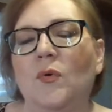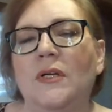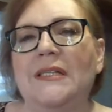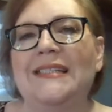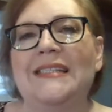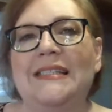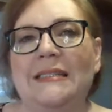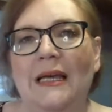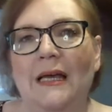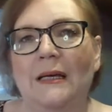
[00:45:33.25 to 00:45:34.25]
would
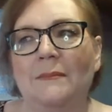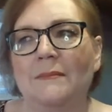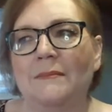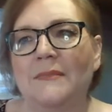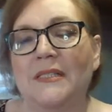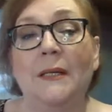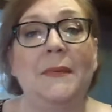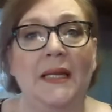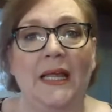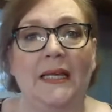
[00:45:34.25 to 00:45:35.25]
um,
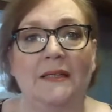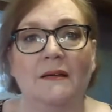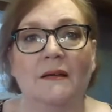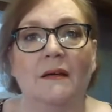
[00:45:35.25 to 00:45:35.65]
simulate